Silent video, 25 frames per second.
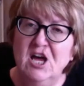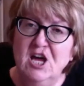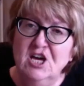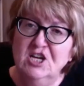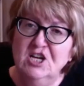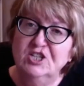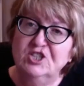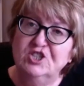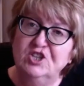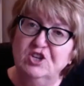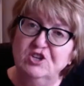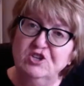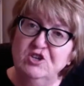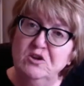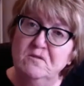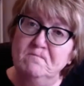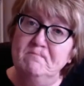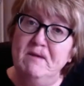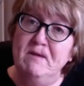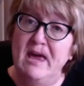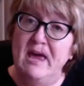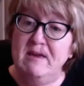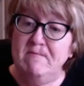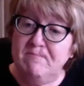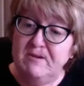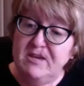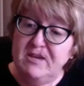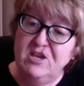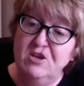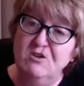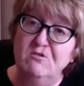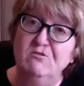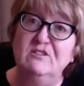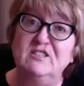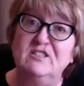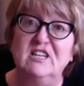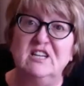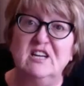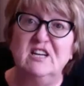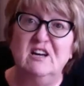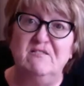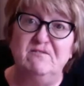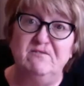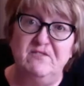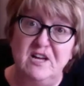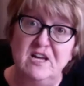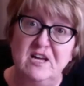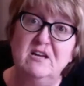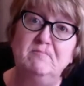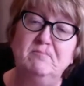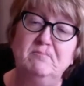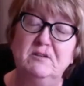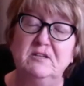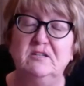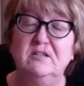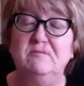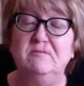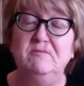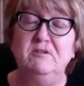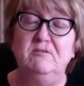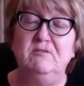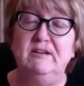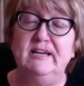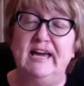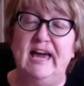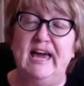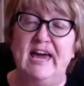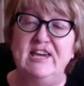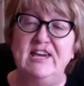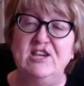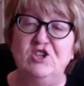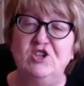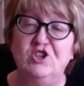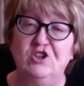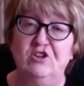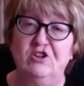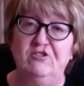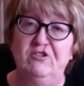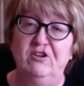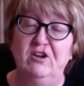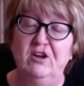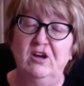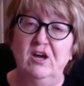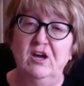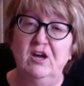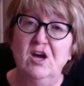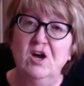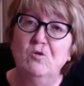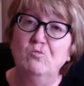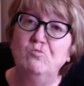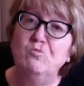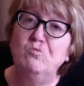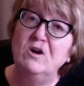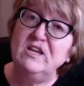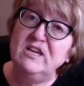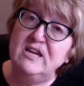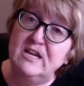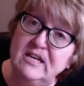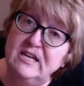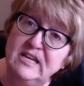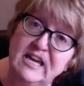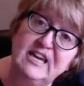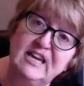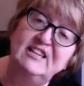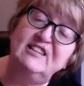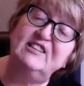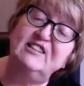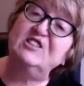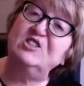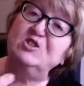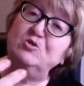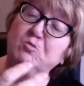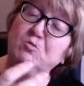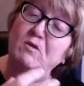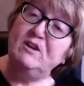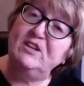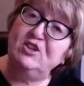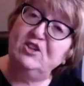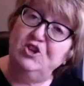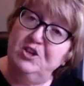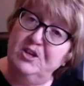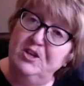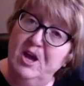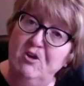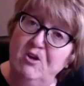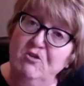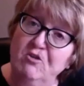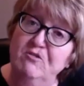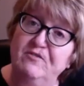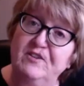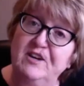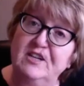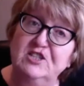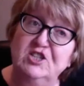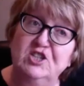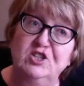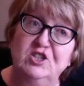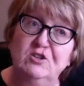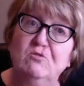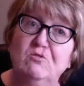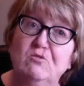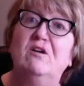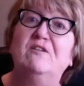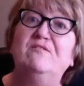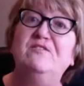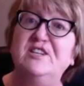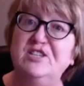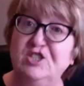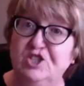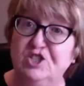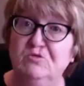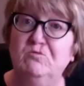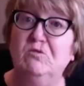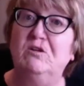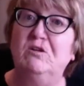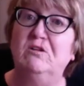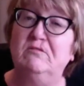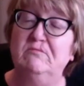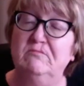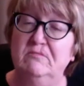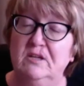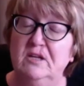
So you may be using a verbal communication where you need to switch it over to a visual.